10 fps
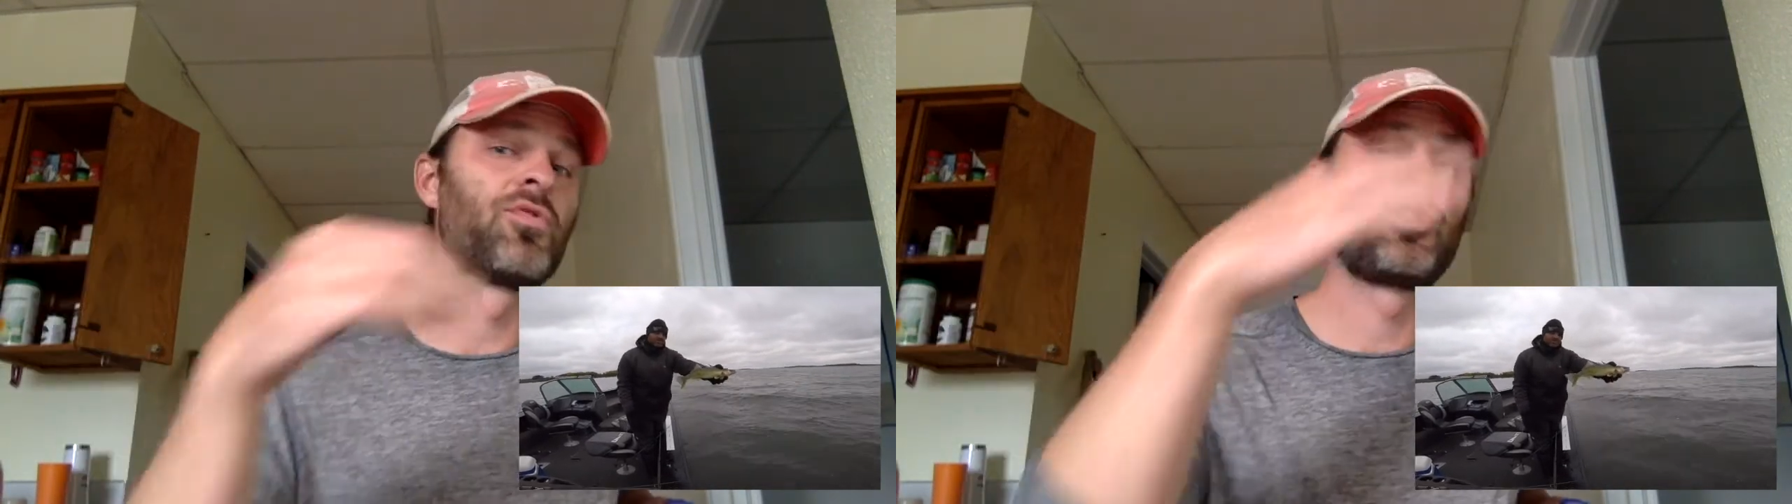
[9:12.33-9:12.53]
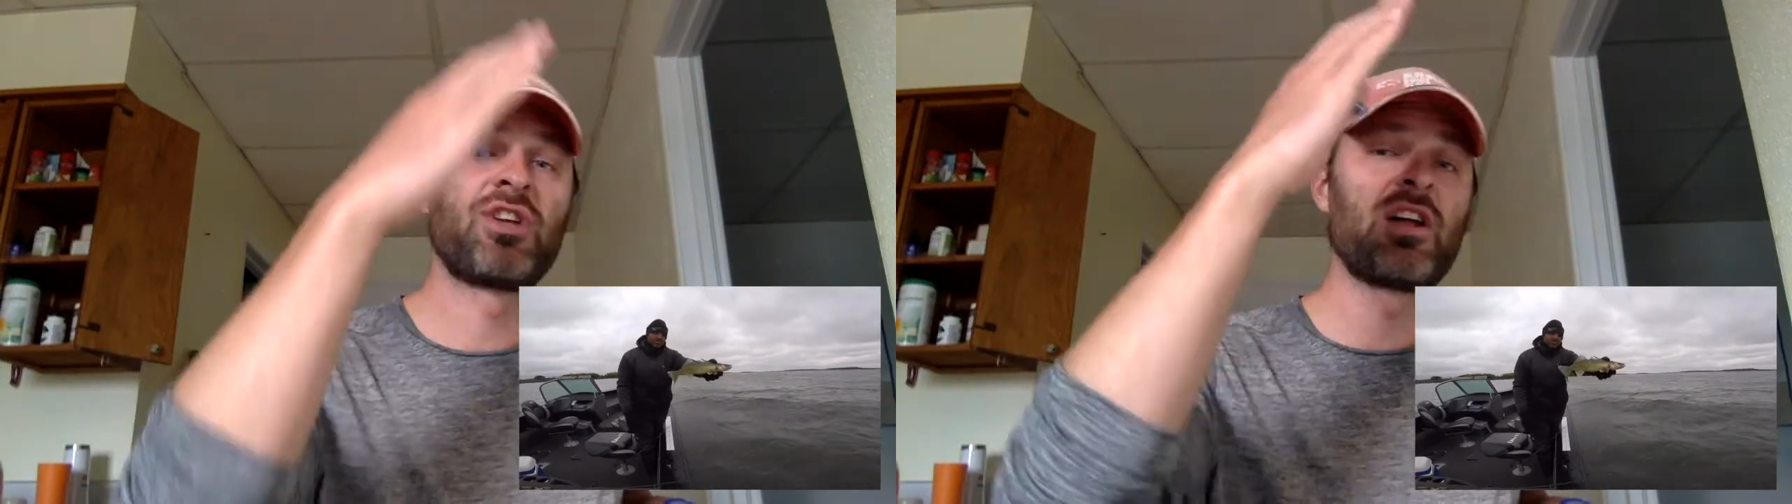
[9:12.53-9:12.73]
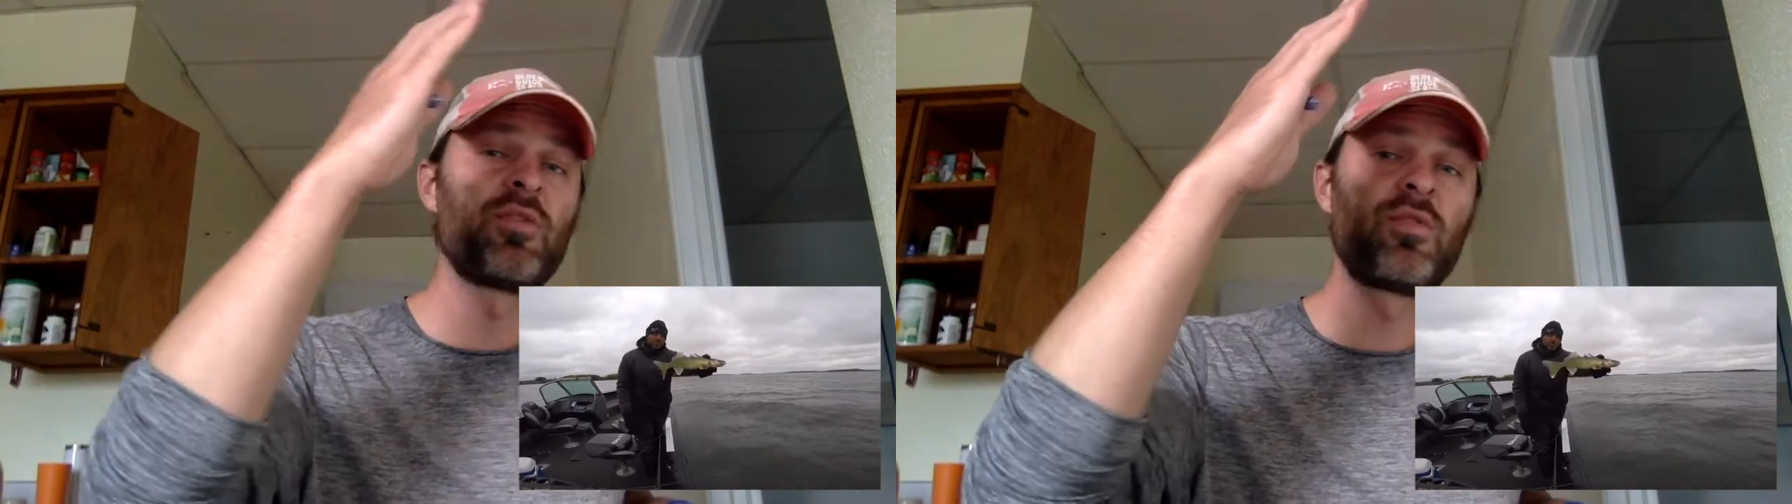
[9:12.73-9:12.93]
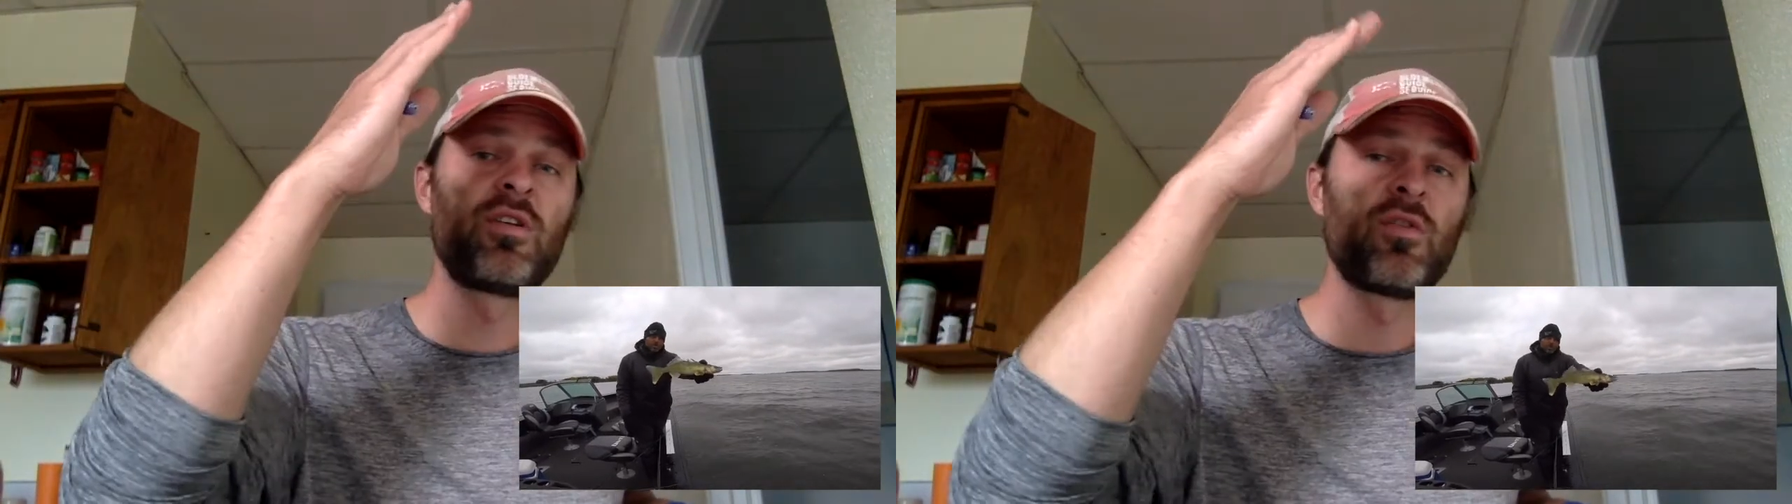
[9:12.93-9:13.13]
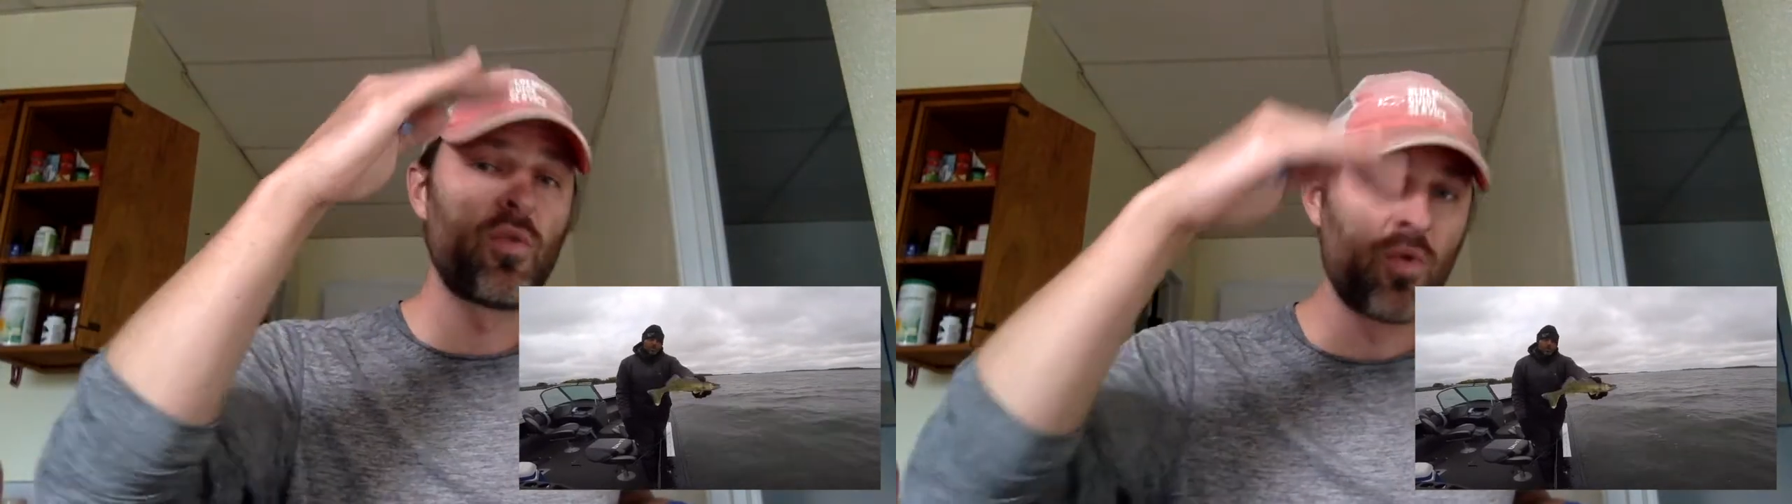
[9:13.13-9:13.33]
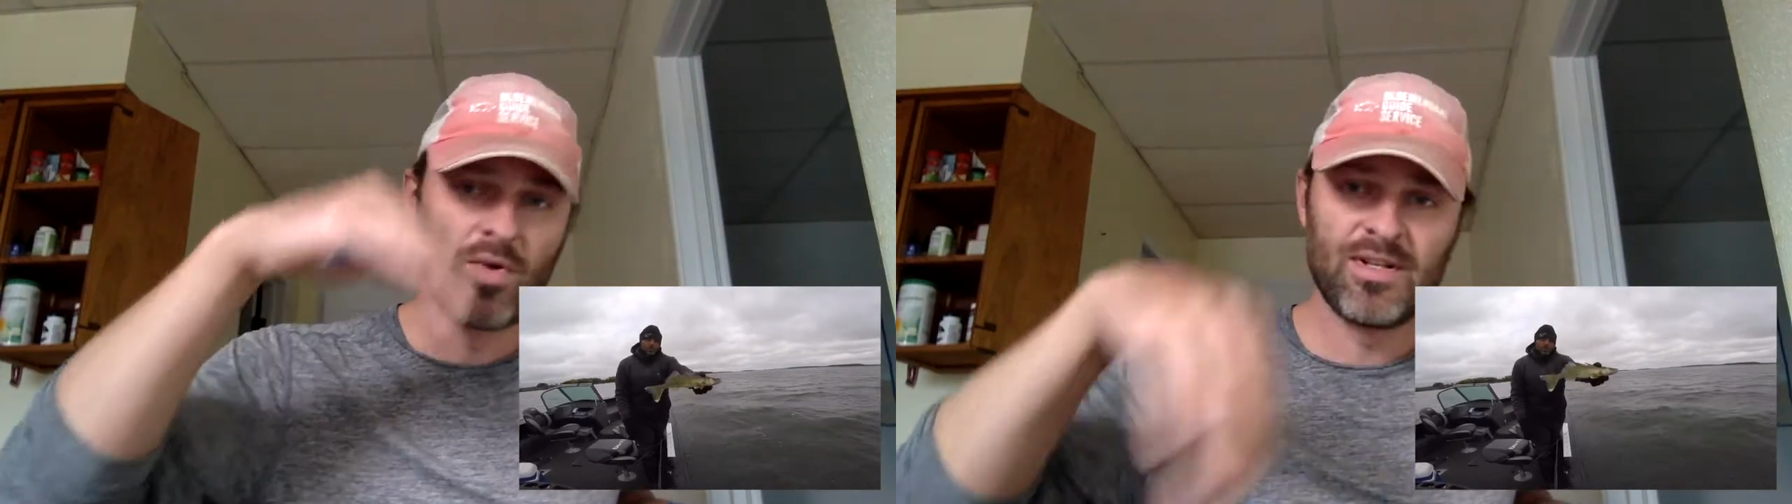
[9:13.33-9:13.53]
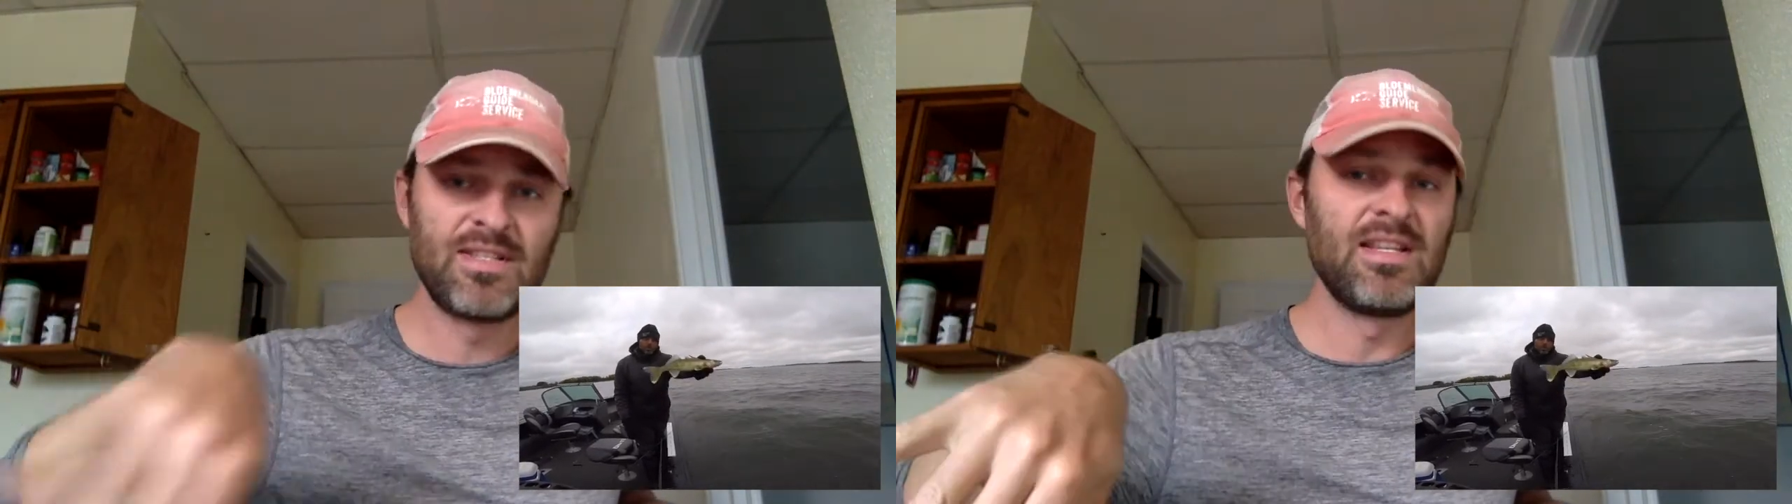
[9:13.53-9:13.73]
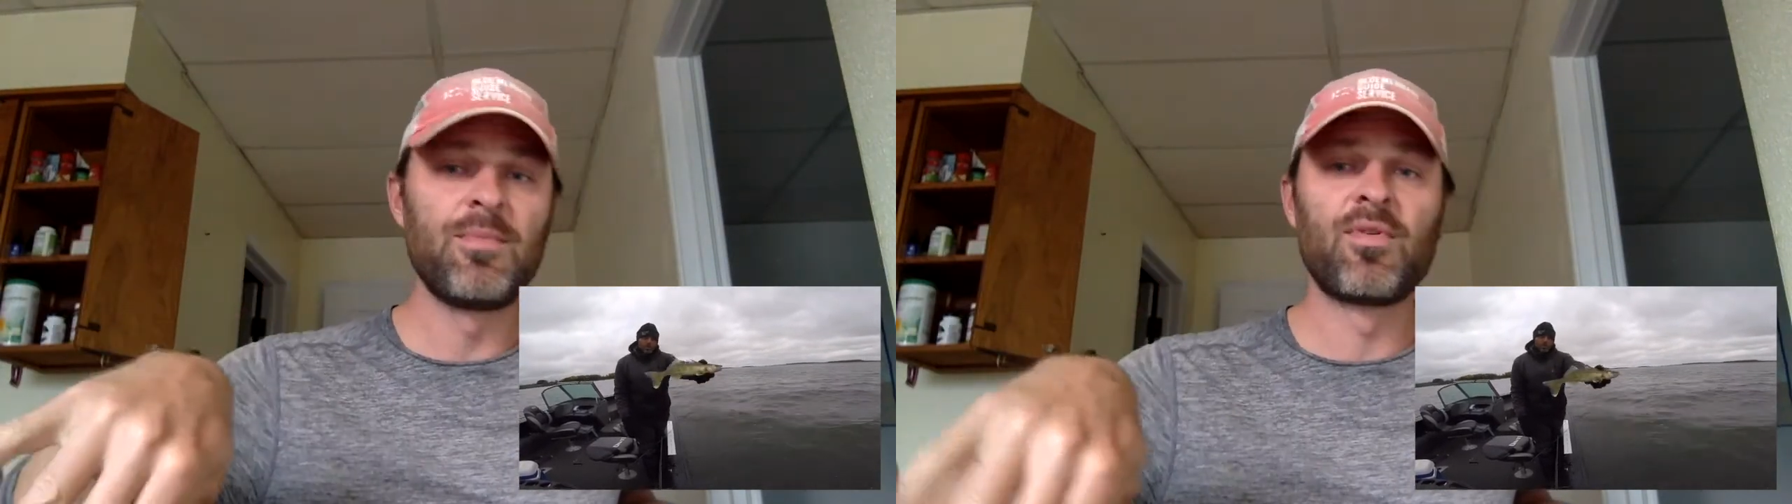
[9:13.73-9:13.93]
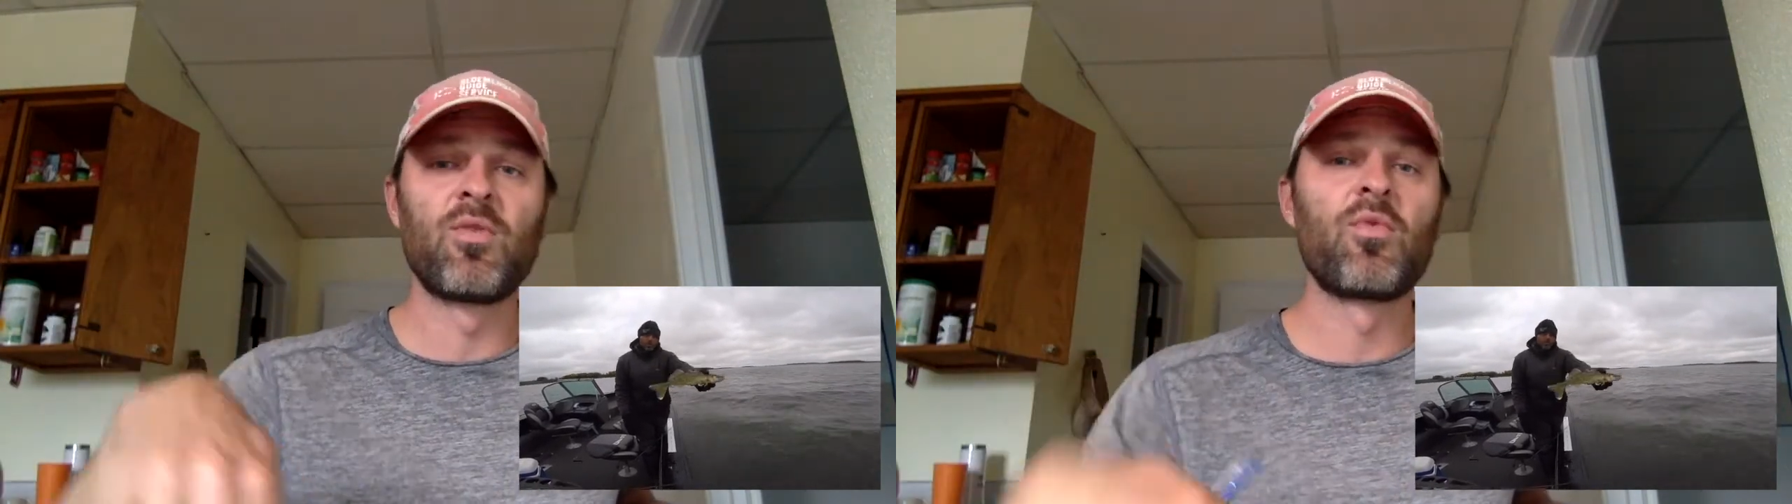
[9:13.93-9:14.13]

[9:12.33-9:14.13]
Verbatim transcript: shallower or deeper,